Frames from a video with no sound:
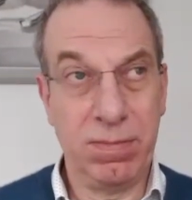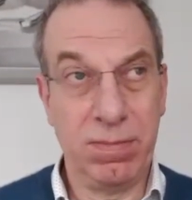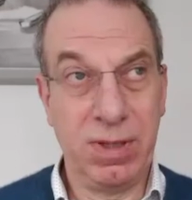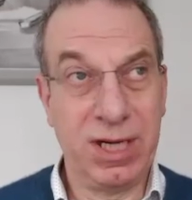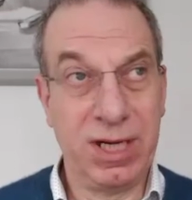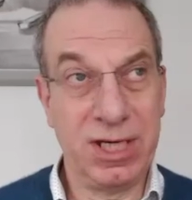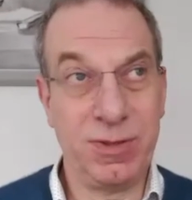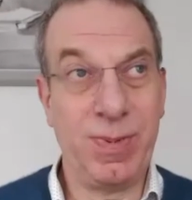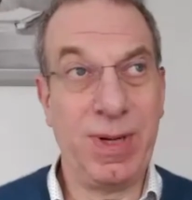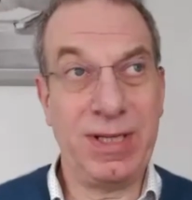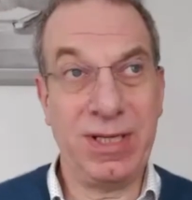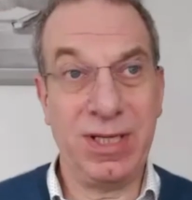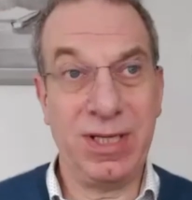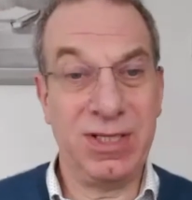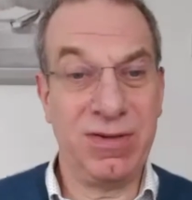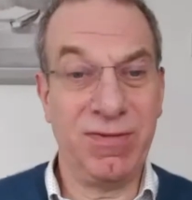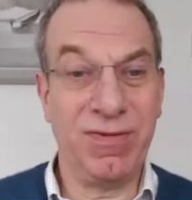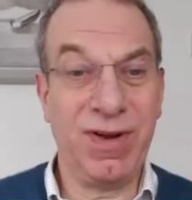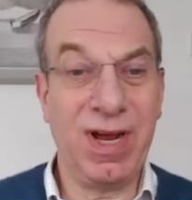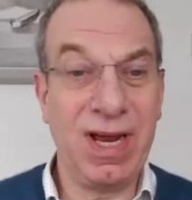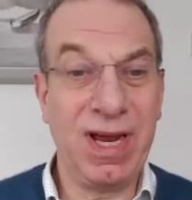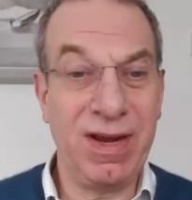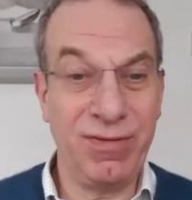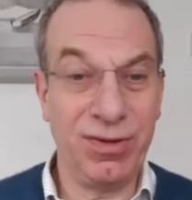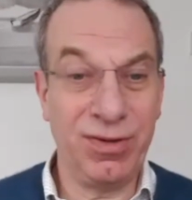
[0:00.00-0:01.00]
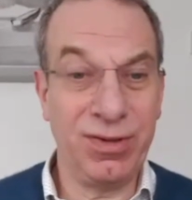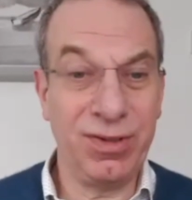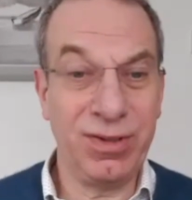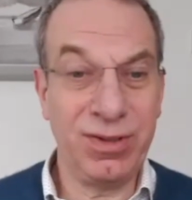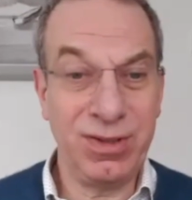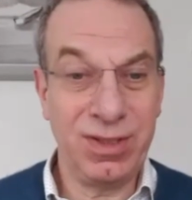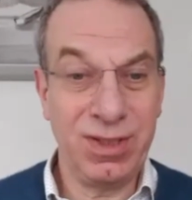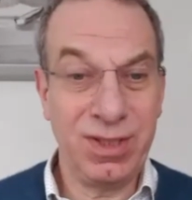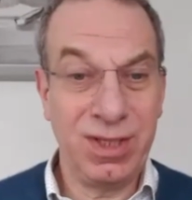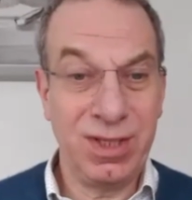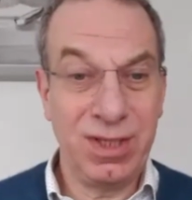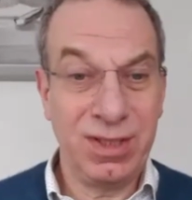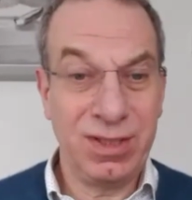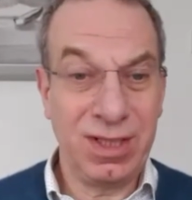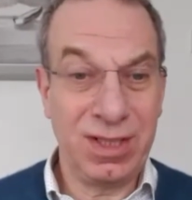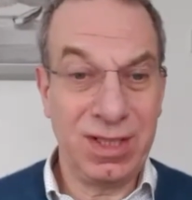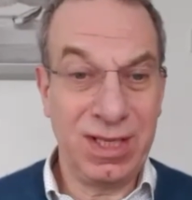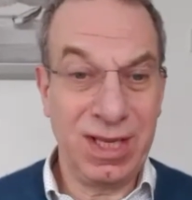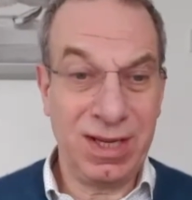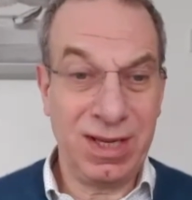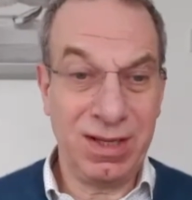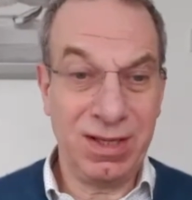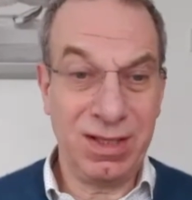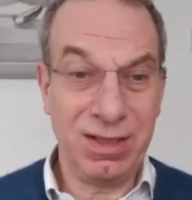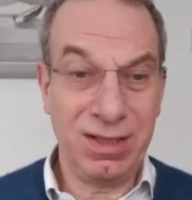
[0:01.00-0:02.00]
expected survival, then
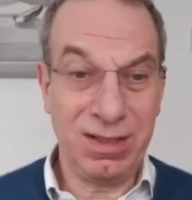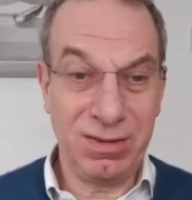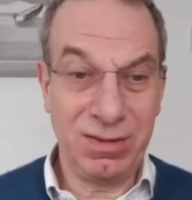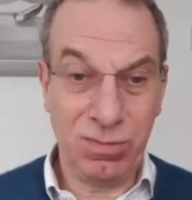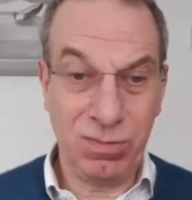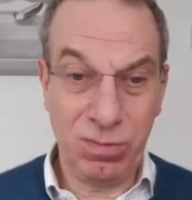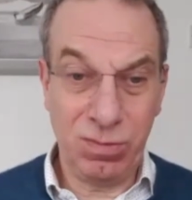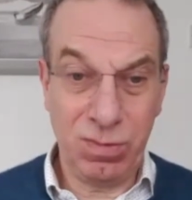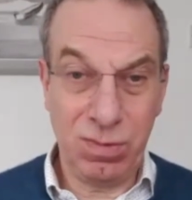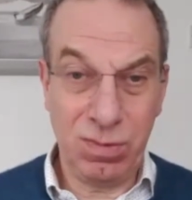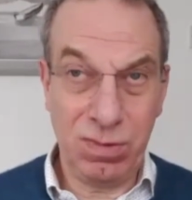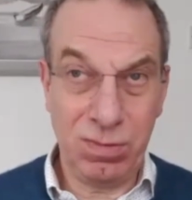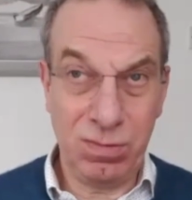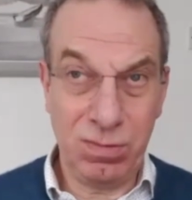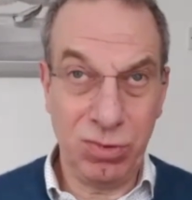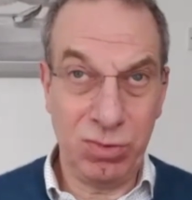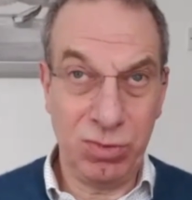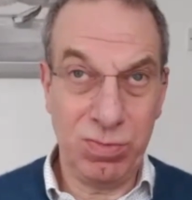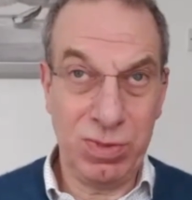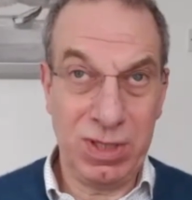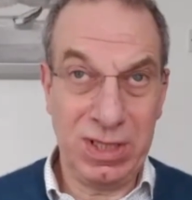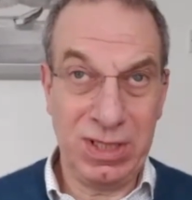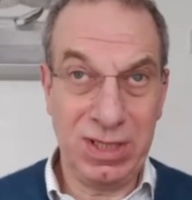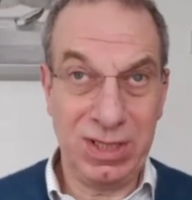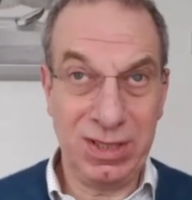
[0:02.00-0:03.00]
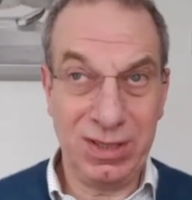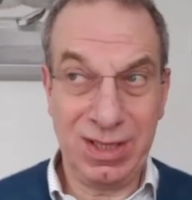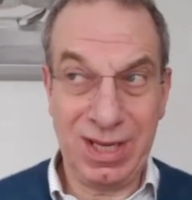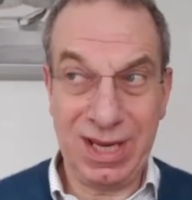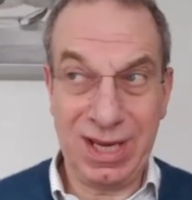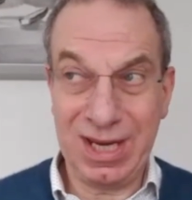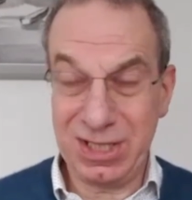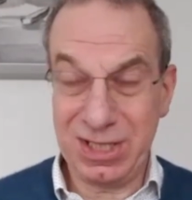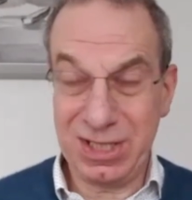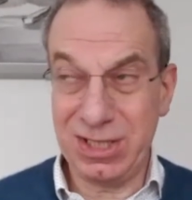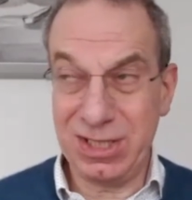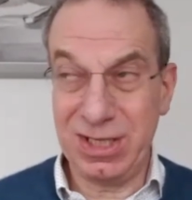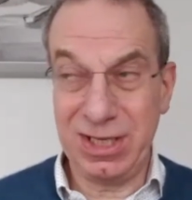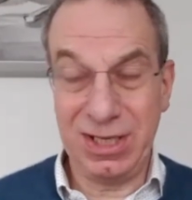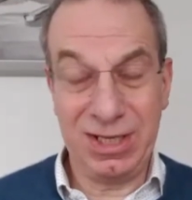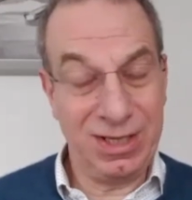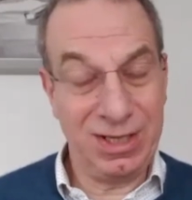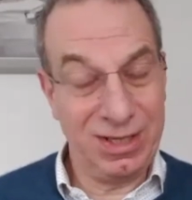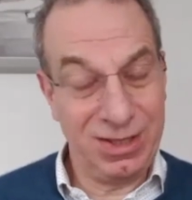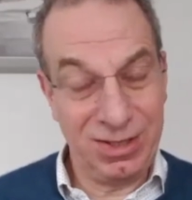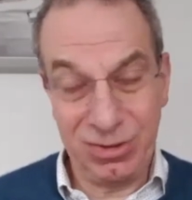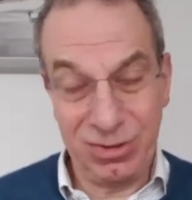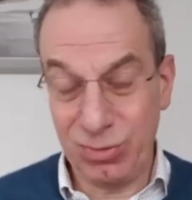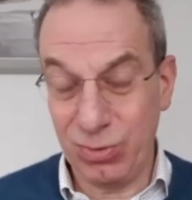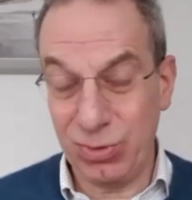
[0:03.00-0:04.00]
that would mean that actually
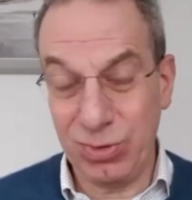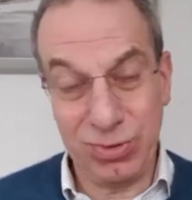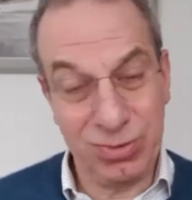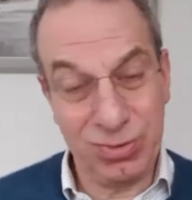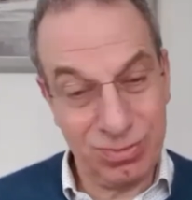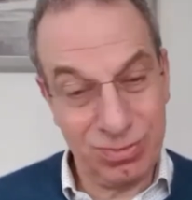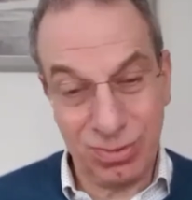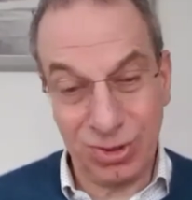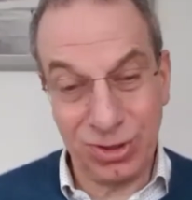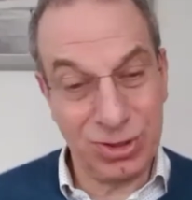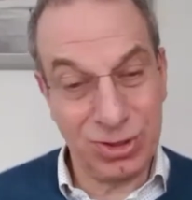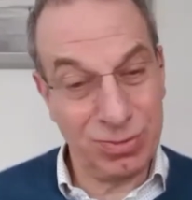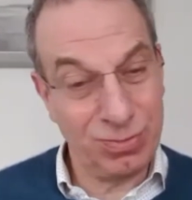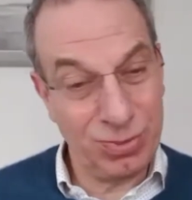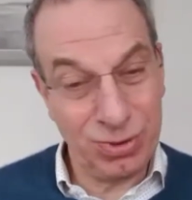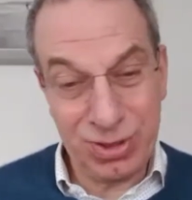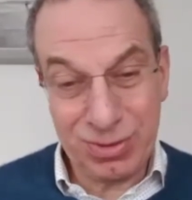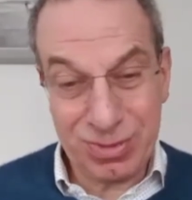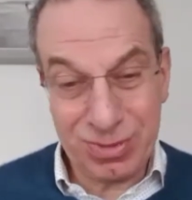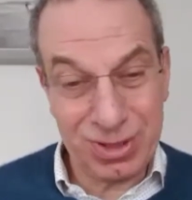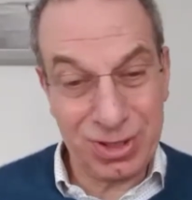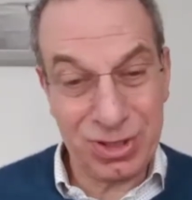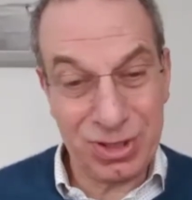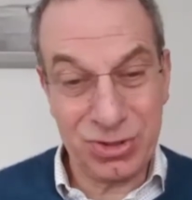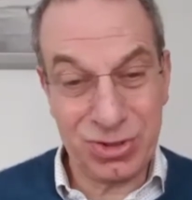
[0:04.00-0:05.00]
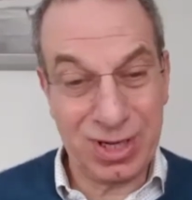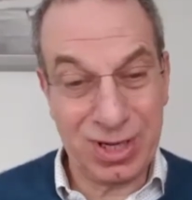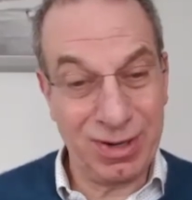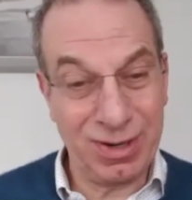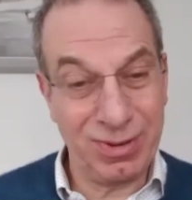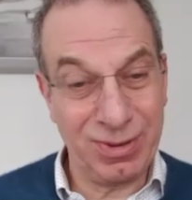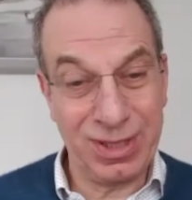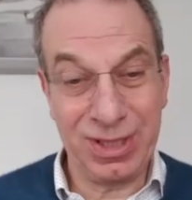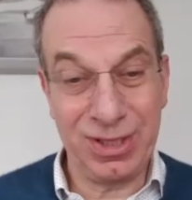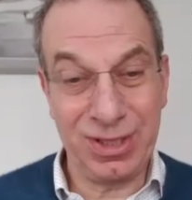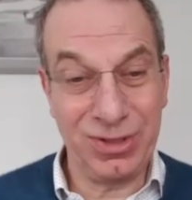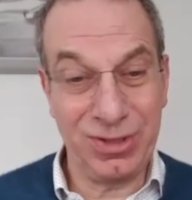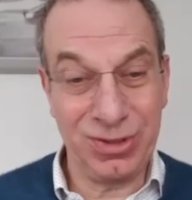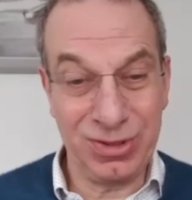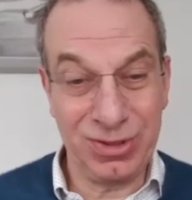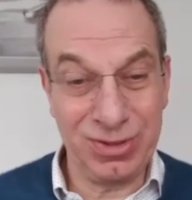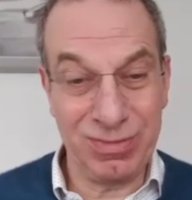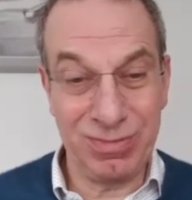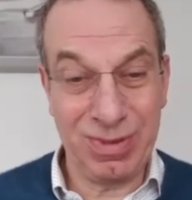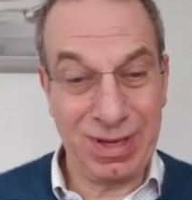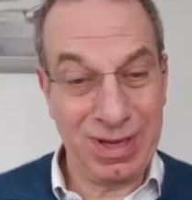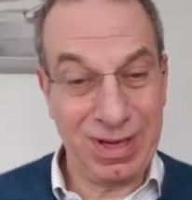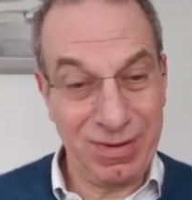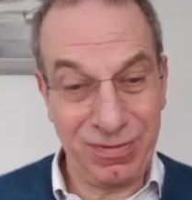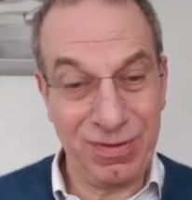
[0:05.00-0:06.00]
you wouldn't want to put them in a trial where they
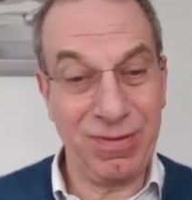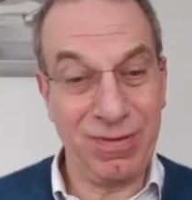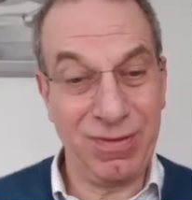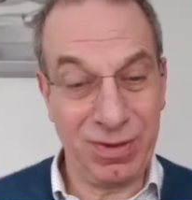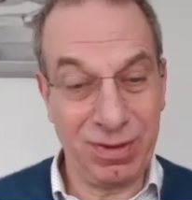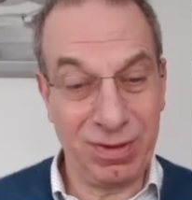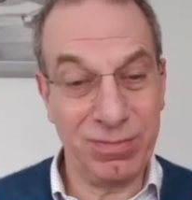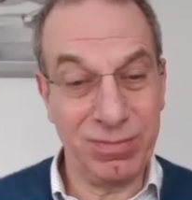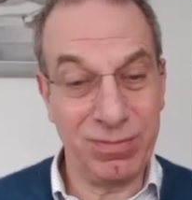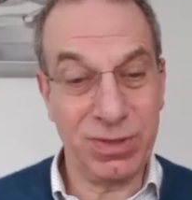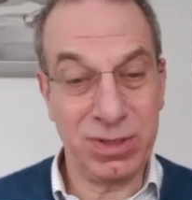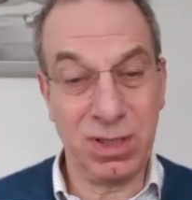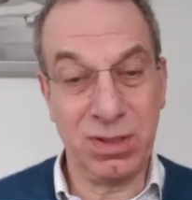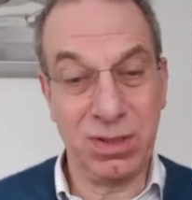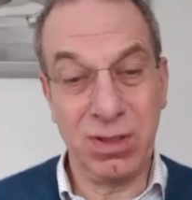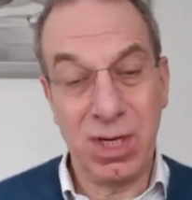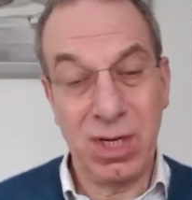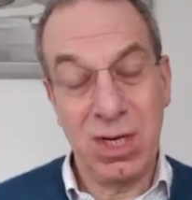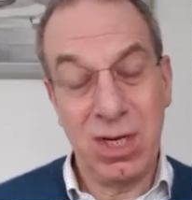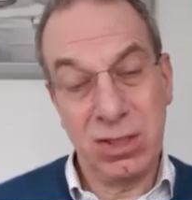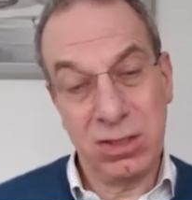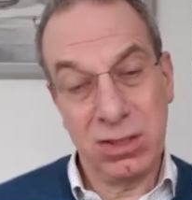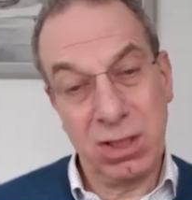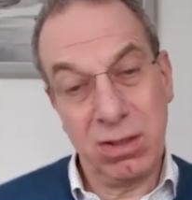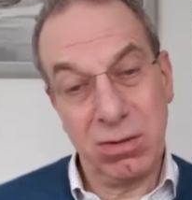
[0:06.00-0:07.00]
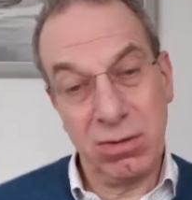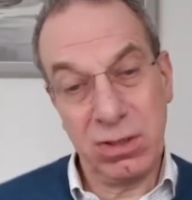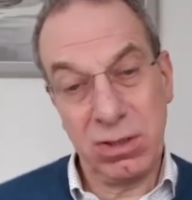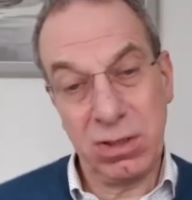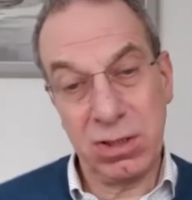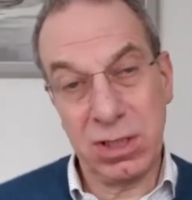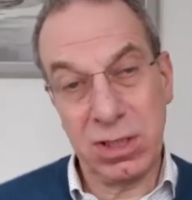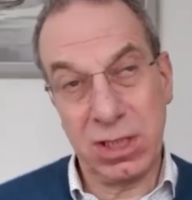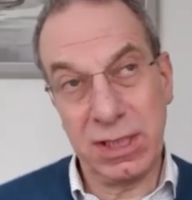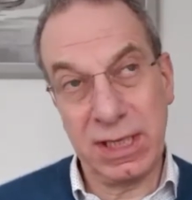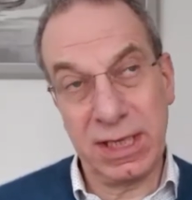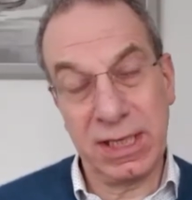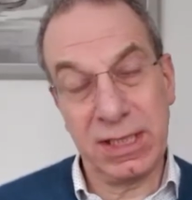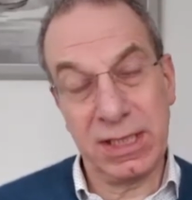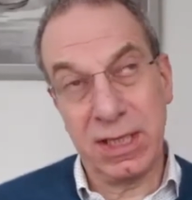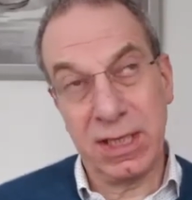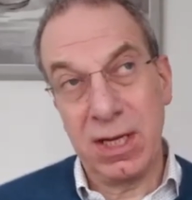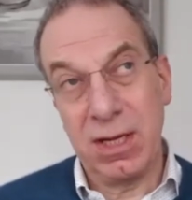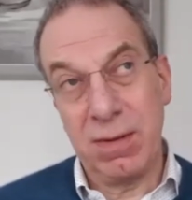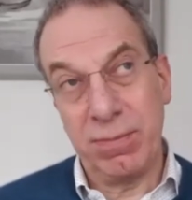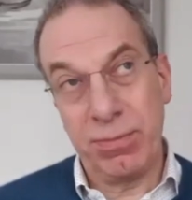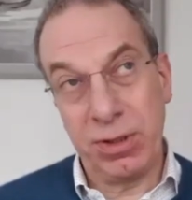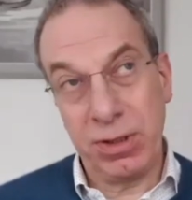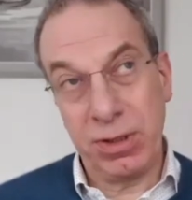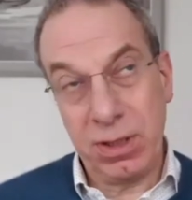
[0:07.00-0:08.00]
couldn't benefit from. So there are issues like that.
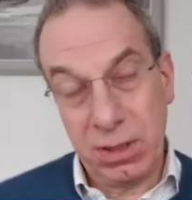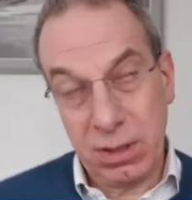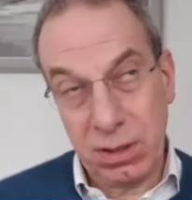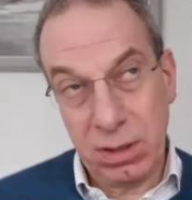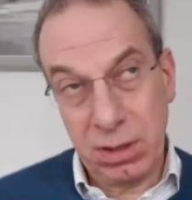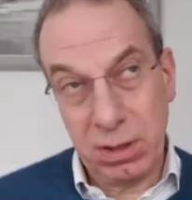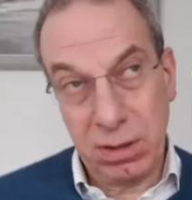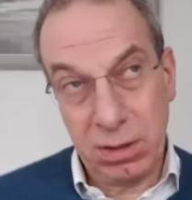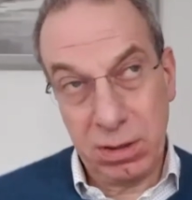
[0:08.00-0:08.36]
But